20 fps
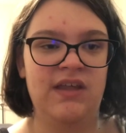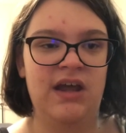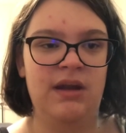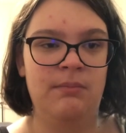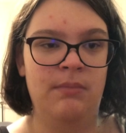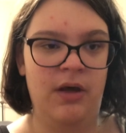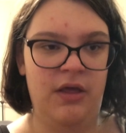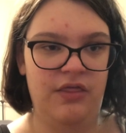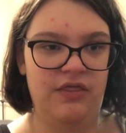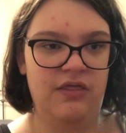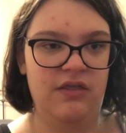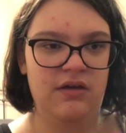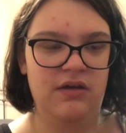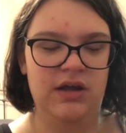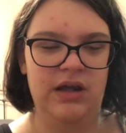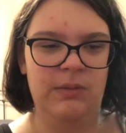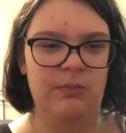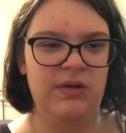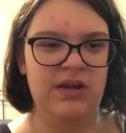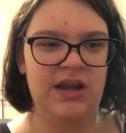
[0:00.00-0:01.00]
month.
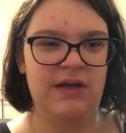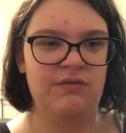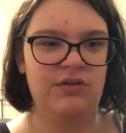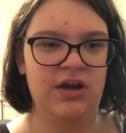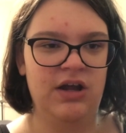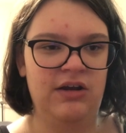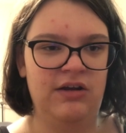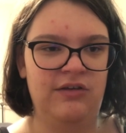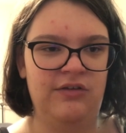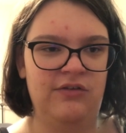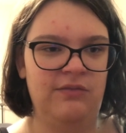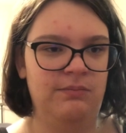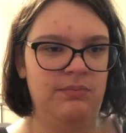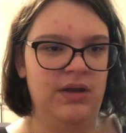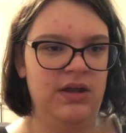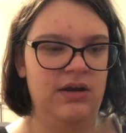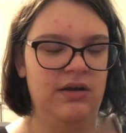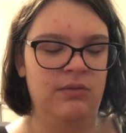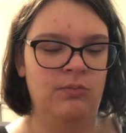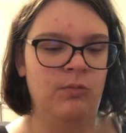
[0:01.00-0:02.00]
And we never got
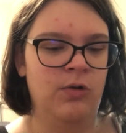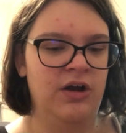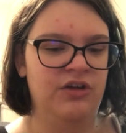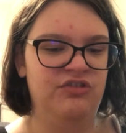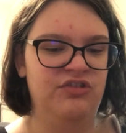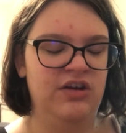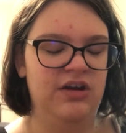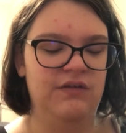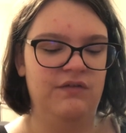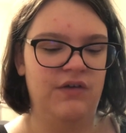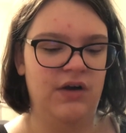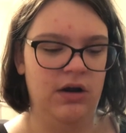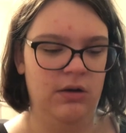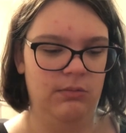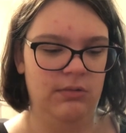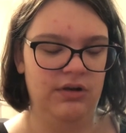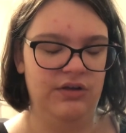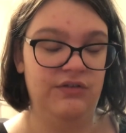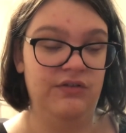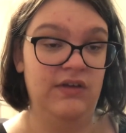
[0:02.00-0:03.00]
to watch any
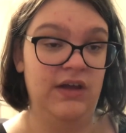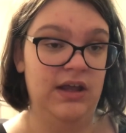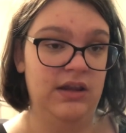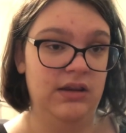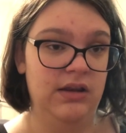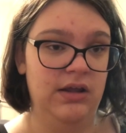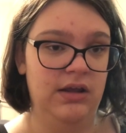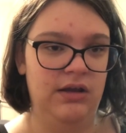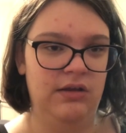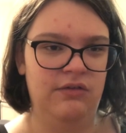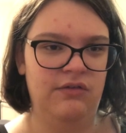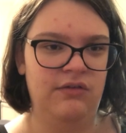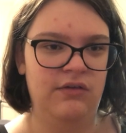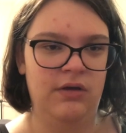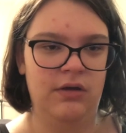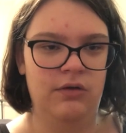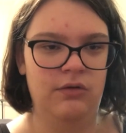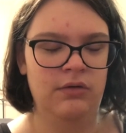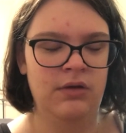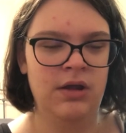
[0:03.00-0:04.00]
fireworks, sadly.
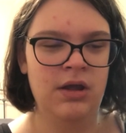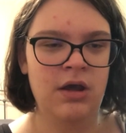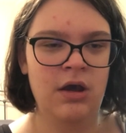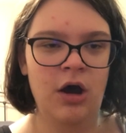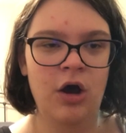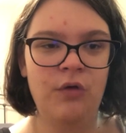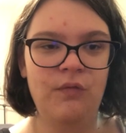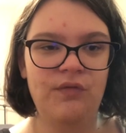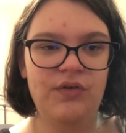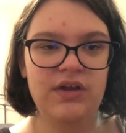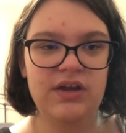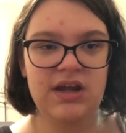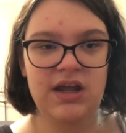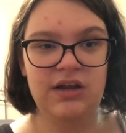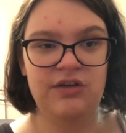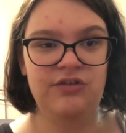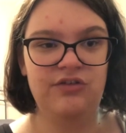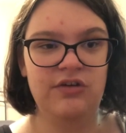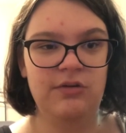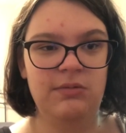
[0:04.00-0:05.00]
So hopefully
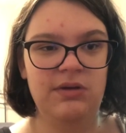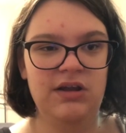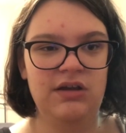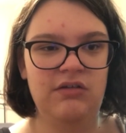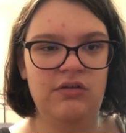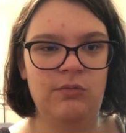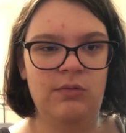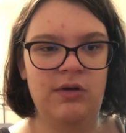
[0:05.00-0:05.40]
next year we get to